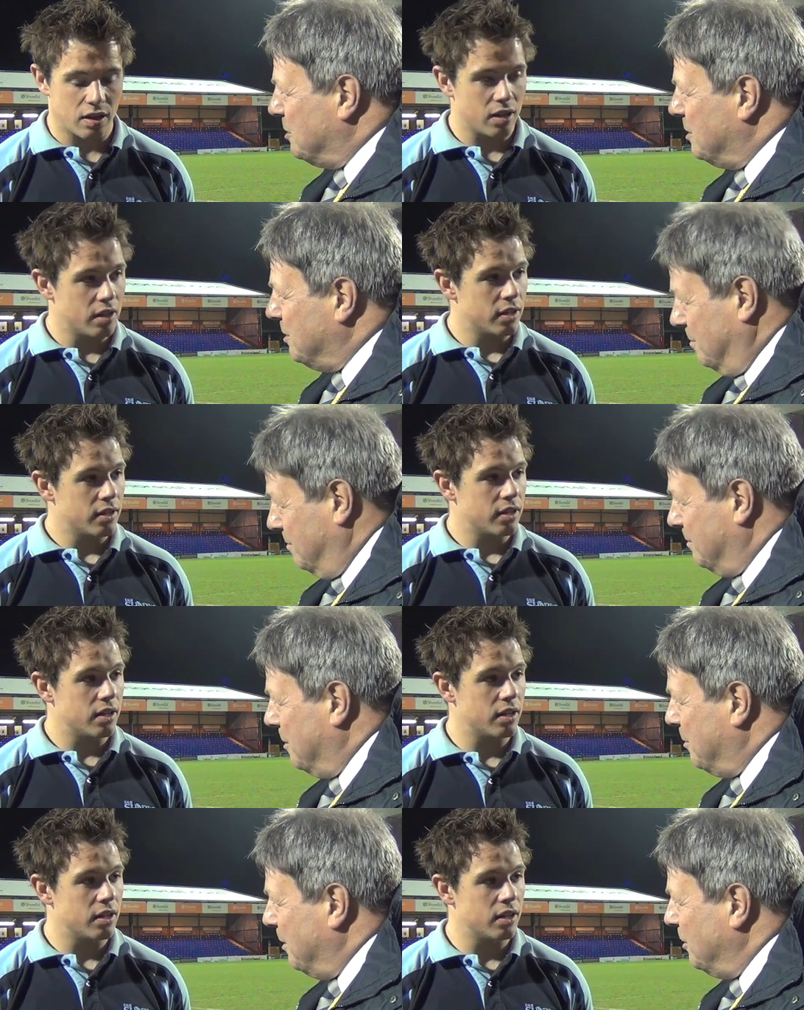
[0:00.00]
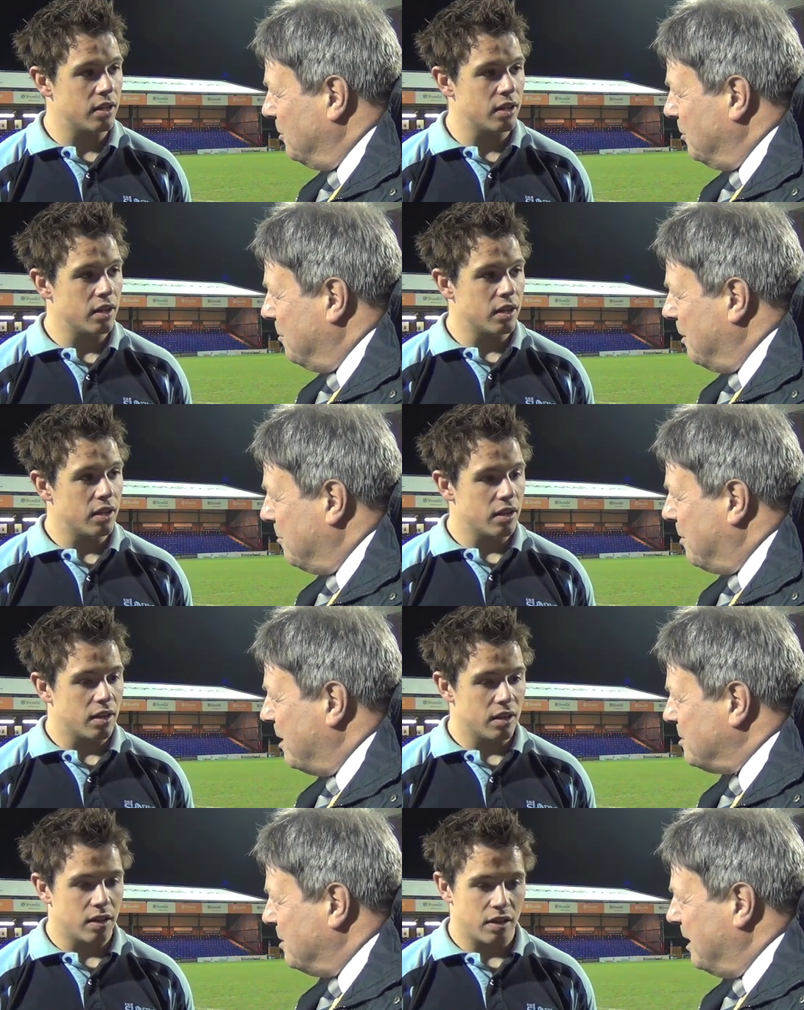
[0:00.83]
Speaker 1: uh, they put you under a bit of
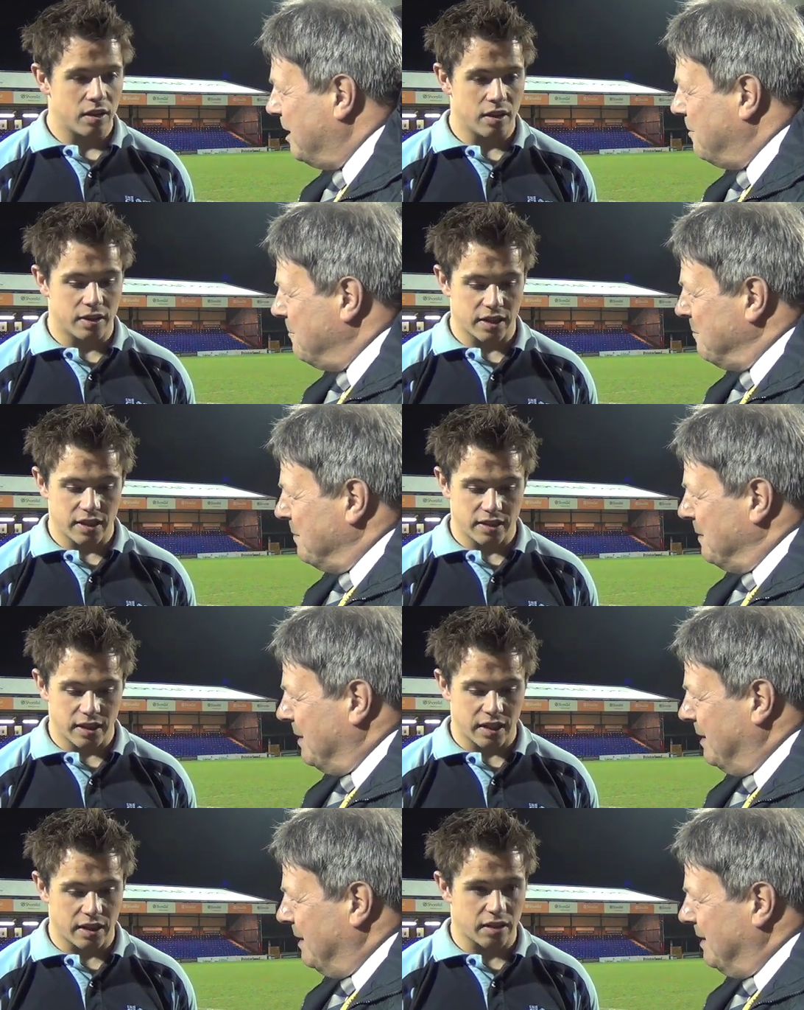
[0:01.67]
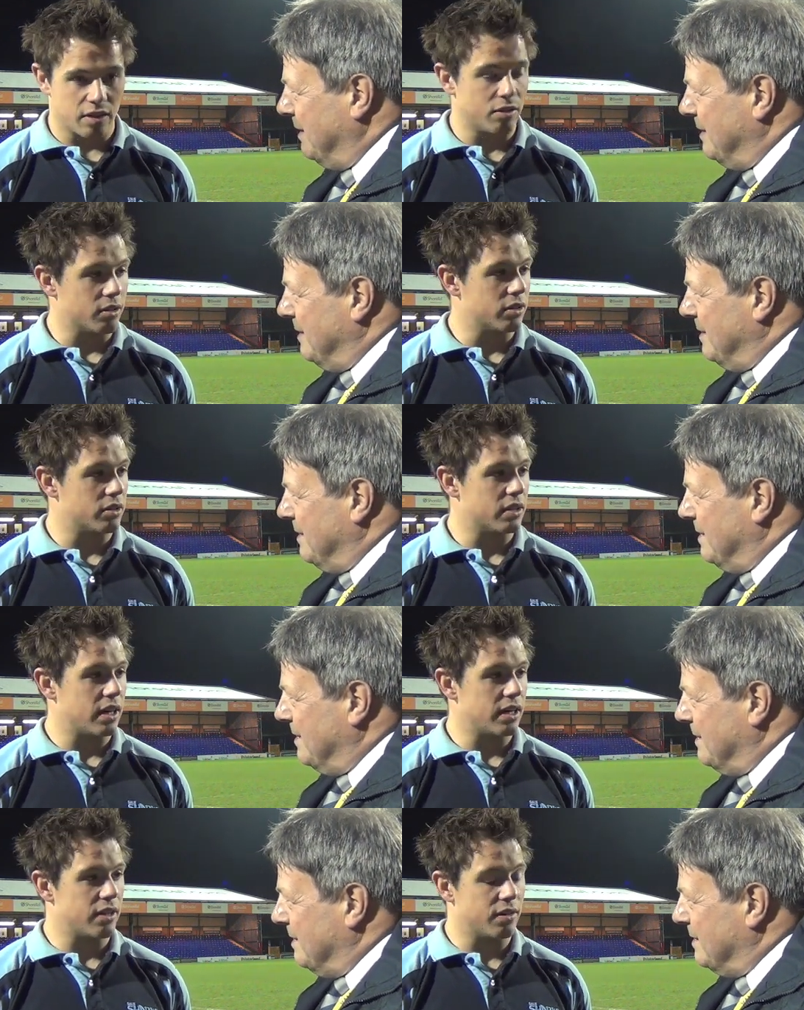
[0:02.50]
pressure there.
Speaker 2: They did, yeah. You know, they're a good
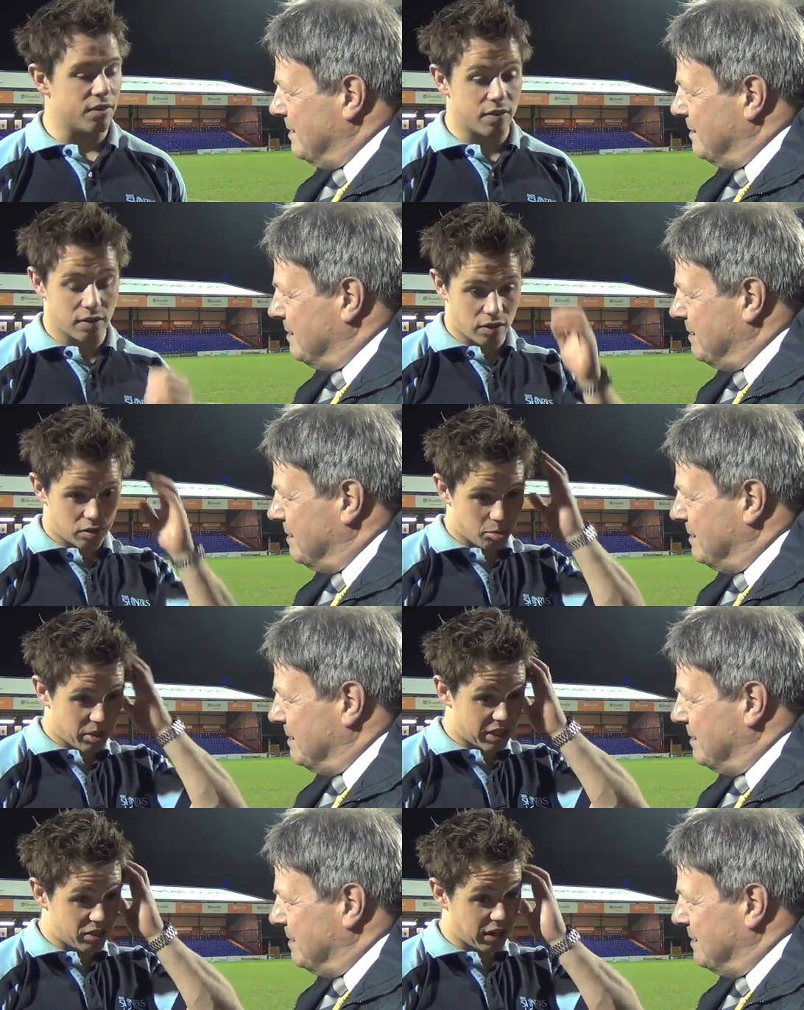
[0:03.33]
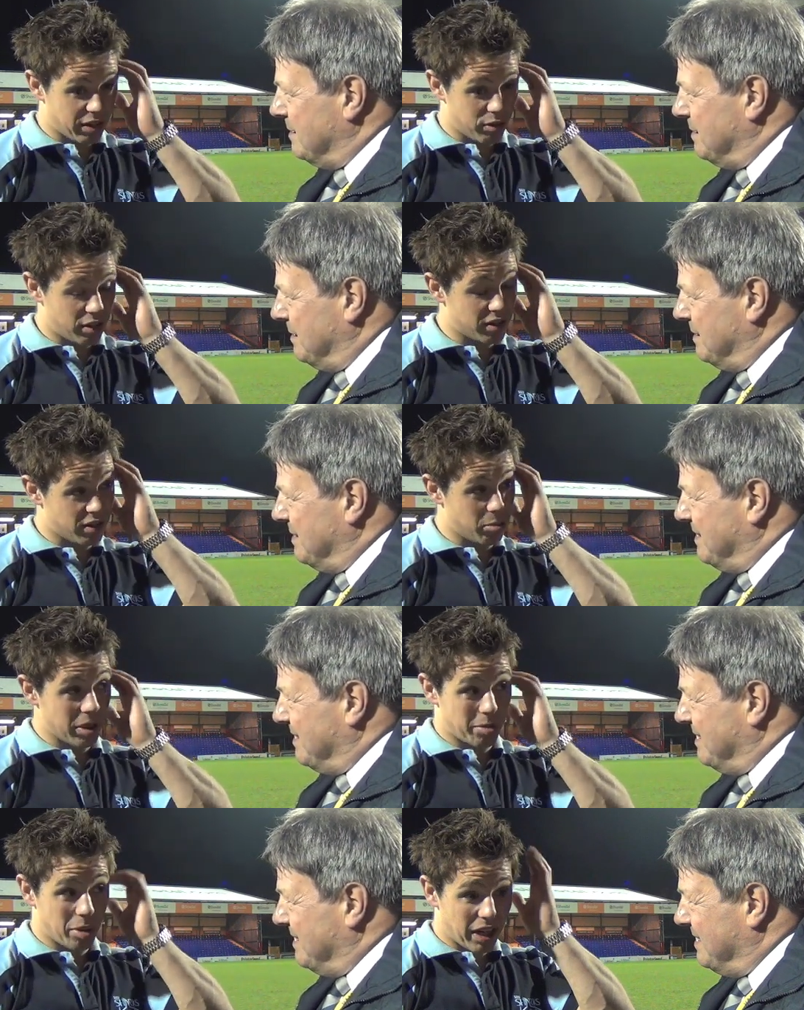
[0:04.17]
side. They've, they've got some big strike runners and a
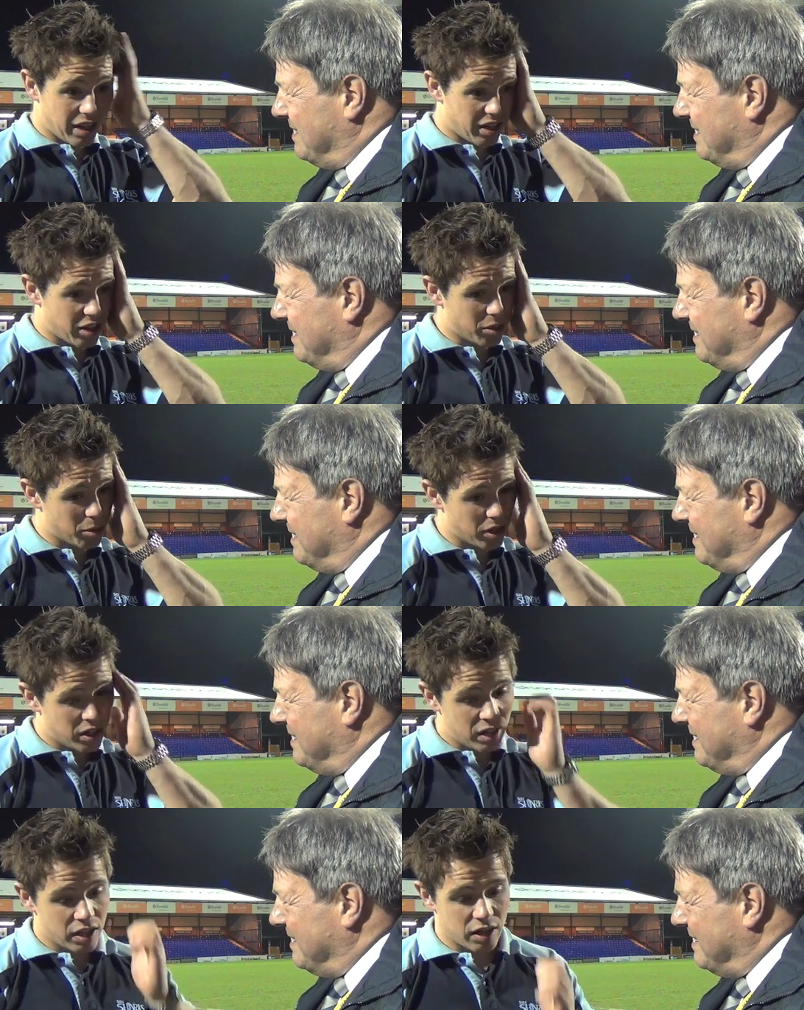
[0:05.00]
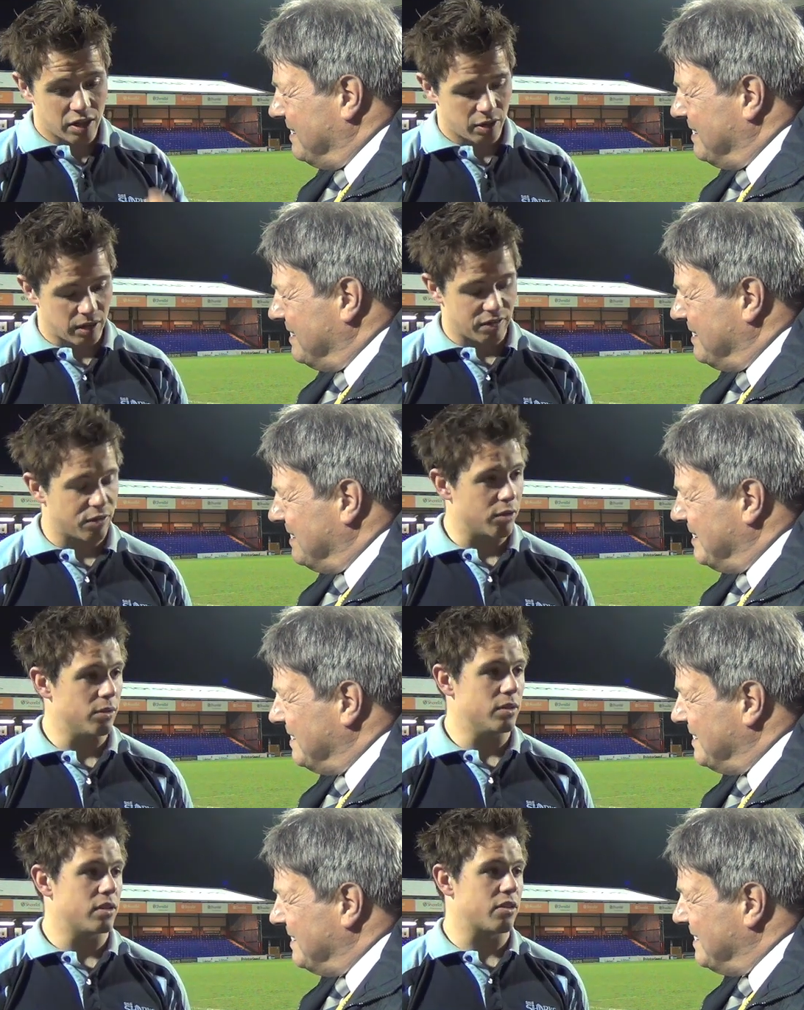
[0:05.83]
big pack, you know, but you know, our
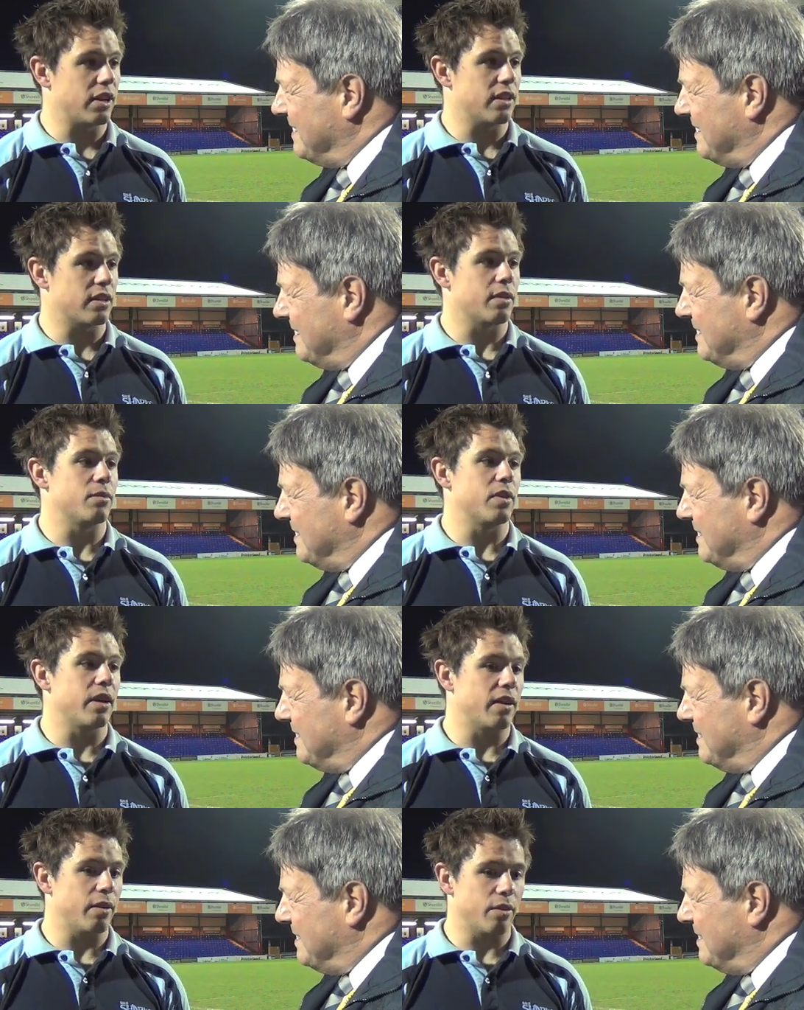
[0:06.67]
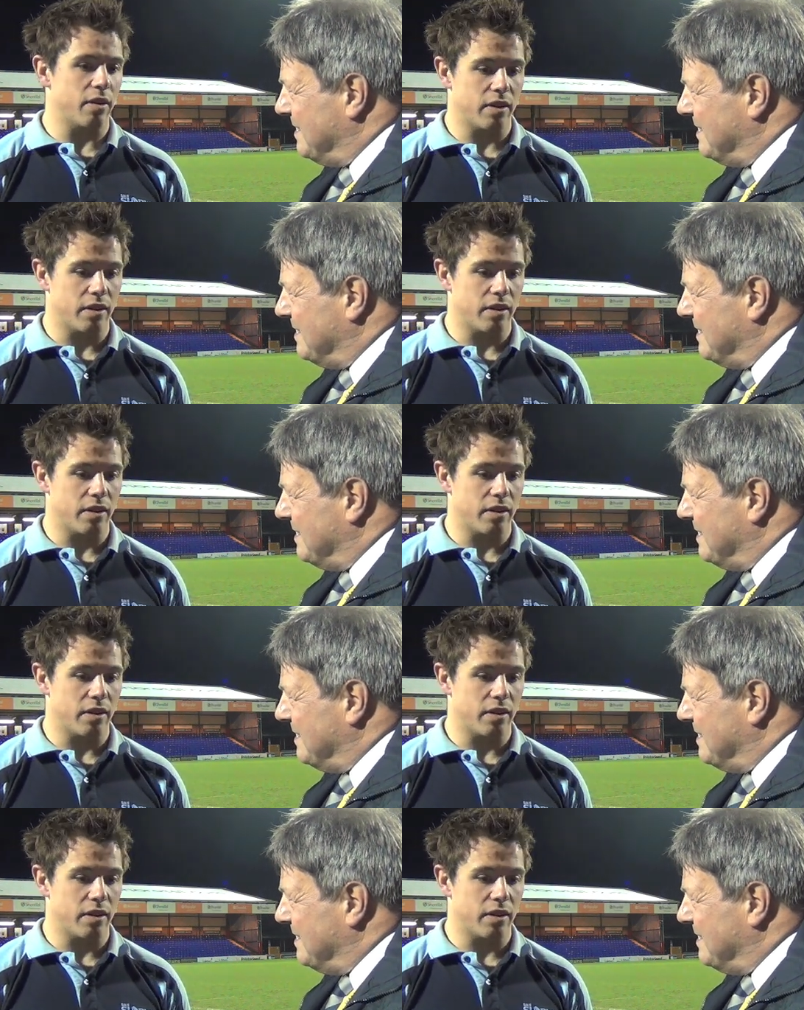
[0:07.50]
forwards, credit to them tonight, they were the,